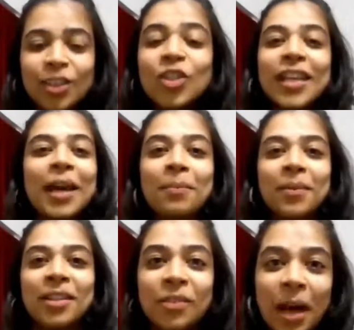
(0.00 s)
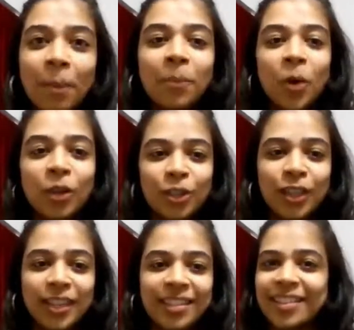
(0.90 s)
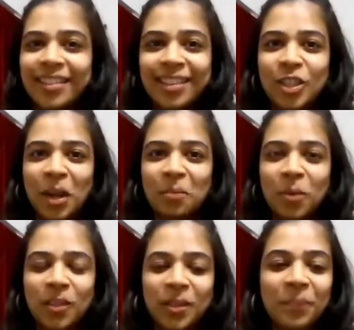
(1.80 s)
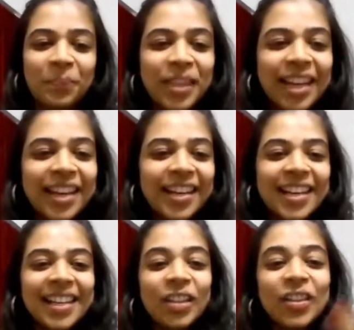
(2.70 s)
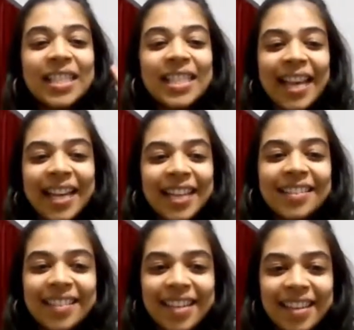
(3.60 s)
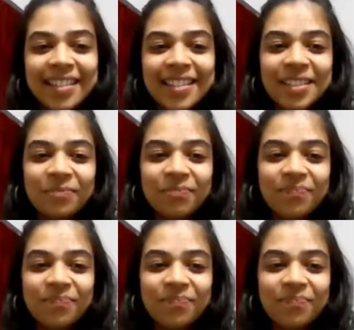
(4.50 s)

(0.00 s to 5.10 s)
Just type in apologize in the chat box. Now, the second is,